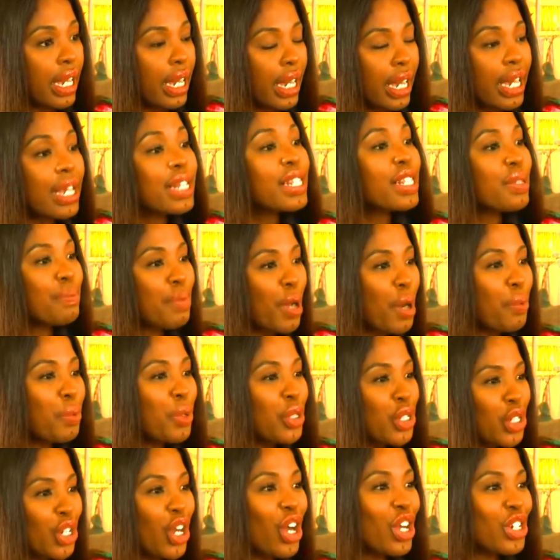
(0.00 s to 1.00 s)
as
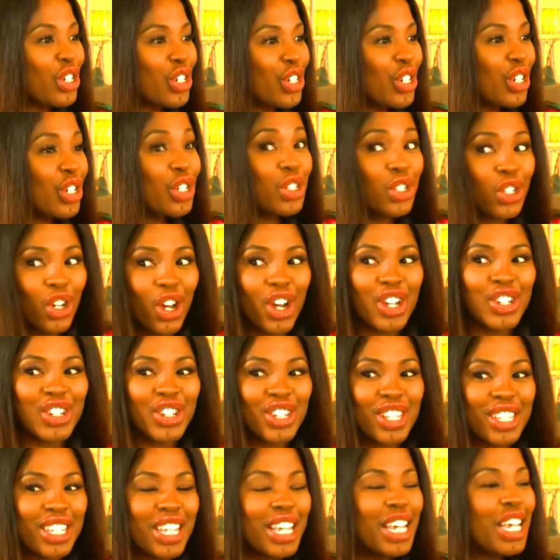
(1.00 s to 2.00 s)
Zimbabwe
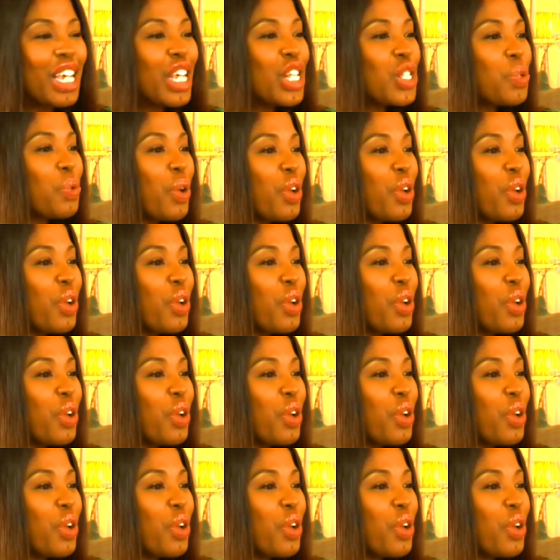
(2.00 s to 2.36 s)
charges its